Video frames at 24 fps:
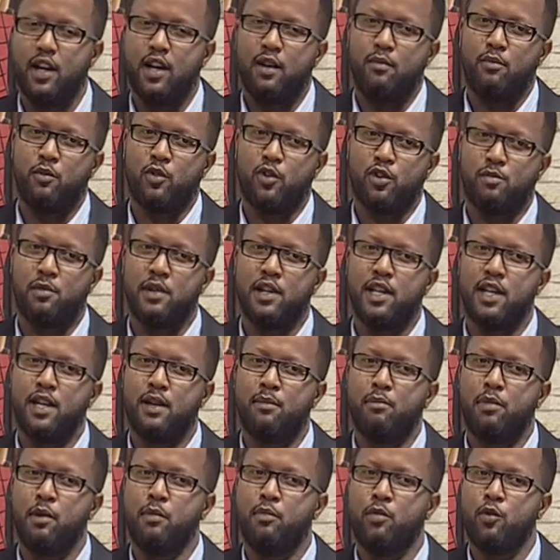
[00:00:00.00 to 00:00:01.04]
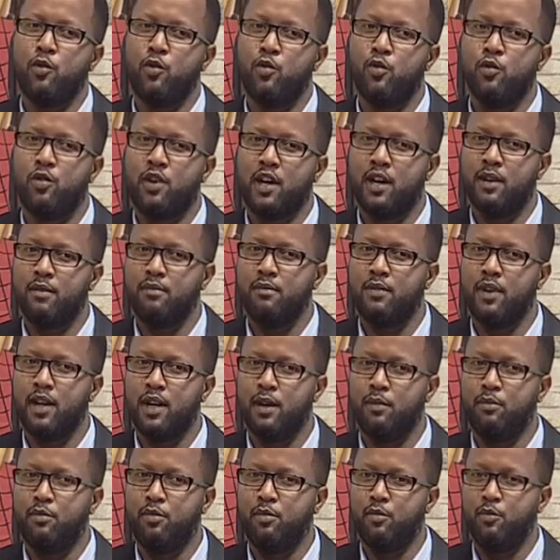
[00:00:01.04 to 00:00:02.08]
Because many are people who come
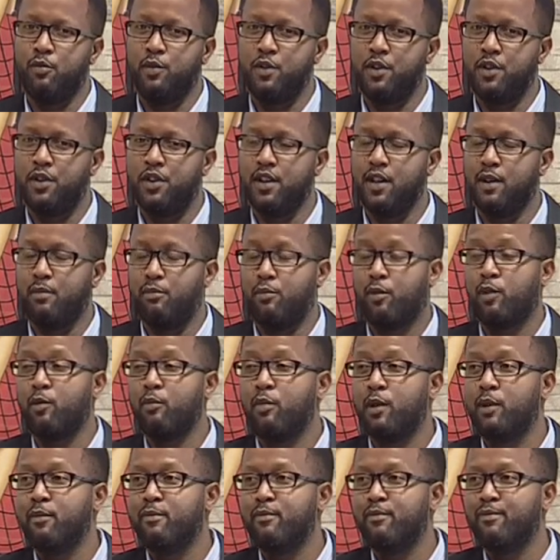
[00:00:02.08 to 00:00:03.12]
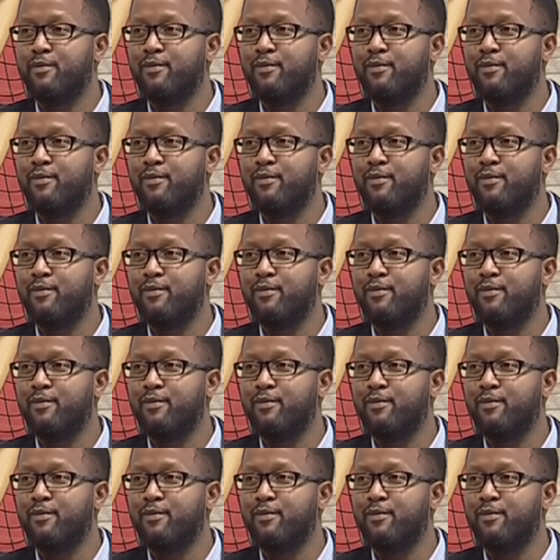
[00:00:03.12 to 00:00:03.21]
up with a problem